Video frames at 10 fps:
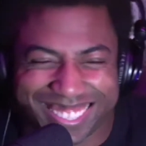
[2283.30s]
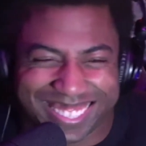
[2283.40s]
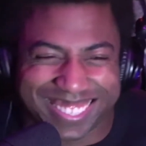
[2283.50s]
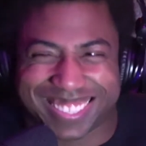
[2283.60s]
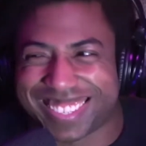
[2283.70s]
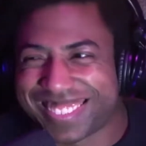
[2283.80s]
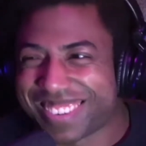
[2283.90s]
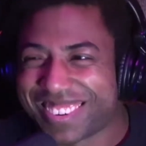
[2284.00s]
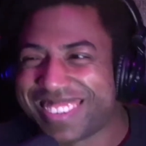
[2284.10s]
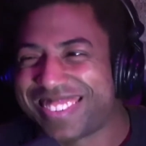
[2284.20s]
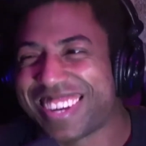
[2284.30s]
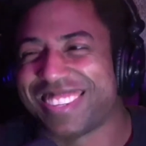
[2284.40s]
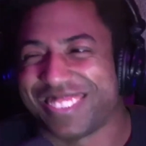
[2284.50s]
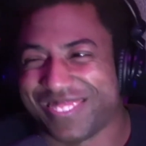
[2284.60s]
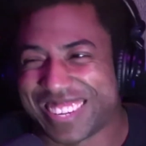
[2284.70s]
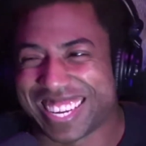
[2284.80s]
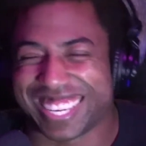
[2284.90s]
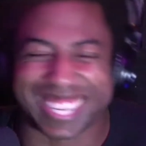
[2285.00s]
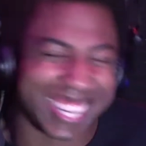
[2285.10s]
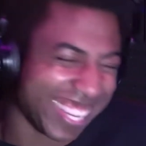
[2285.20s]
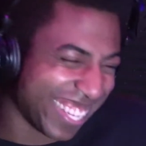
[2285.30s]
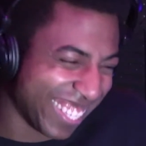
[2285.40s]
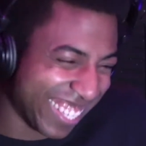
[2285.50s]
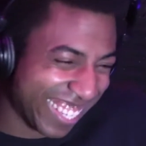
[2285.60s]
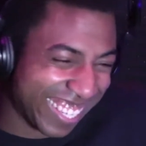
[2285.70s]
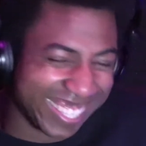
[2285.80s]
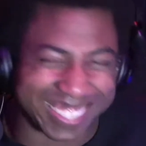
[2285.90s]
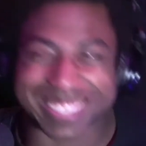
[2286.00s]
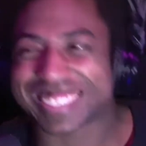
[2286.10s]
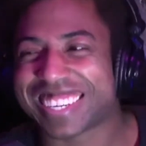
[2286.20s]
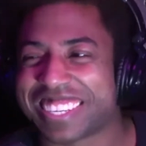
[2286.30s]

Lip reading: because they reached out to me. Oh shit!